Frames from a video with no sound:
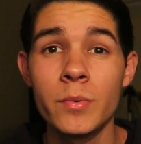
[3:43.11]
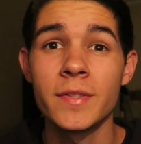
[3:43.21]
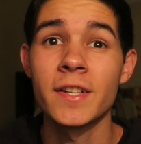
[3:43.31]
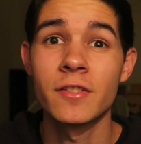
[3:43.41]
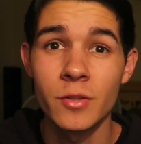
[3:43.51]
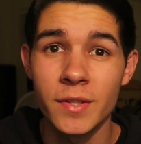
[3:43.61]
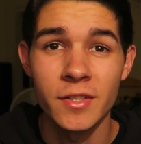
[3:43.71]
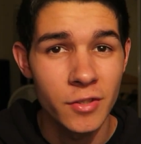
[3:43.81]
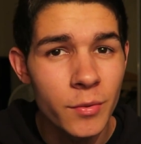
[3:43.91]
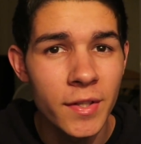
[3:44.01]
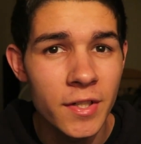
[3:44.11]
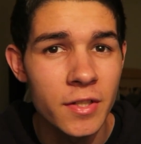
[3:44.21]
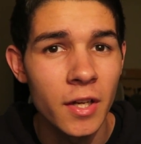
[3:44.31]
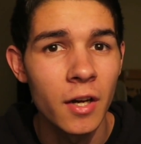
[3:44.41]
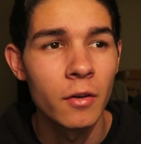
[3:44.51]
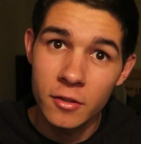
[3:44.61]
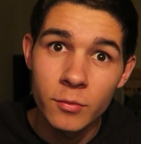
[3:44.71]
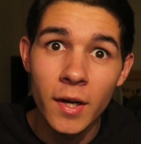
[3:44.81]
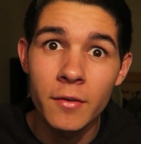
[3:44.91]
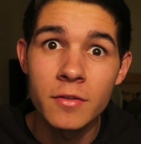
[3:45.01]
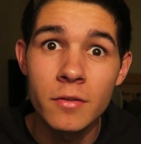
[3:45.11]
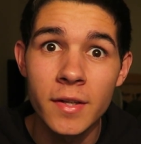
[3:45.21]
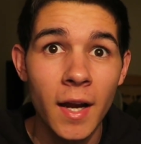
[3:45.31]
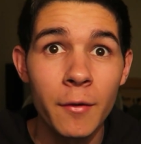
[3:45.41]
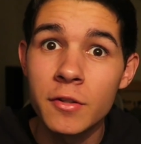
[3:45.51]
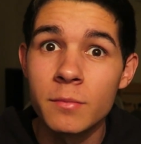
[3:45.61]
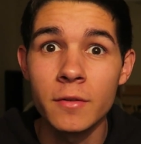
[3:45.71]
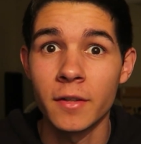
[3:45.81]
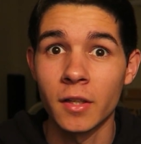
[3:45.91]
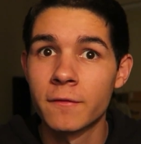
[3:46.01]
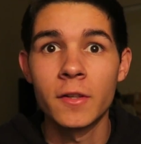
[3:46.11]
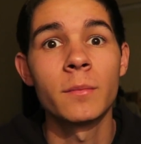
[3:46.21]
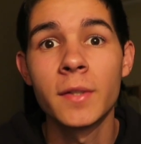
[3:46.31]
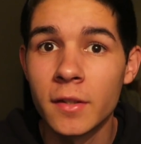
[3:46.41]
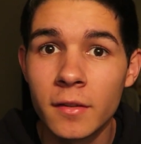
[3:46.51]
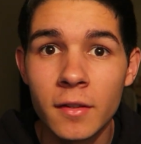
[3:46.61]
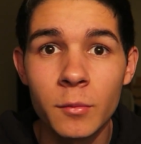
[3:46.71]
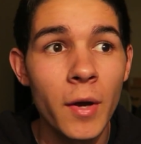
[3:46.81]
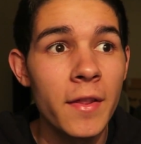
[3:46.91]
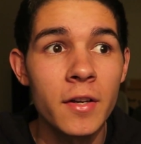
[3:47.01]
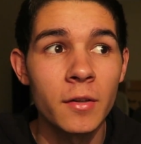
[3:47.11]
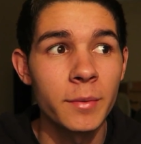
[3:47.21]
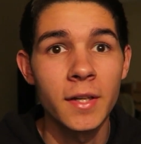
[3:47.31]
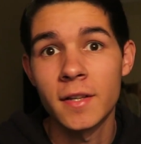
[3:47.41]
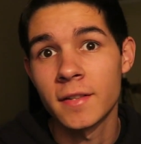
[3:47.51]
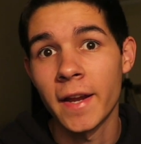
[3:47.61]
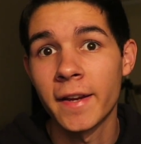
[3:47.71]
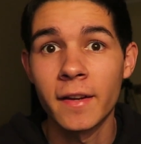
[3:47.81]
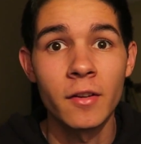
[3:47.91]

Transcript: was I doing two years ago this is what I was doing I was moving filming the weather because I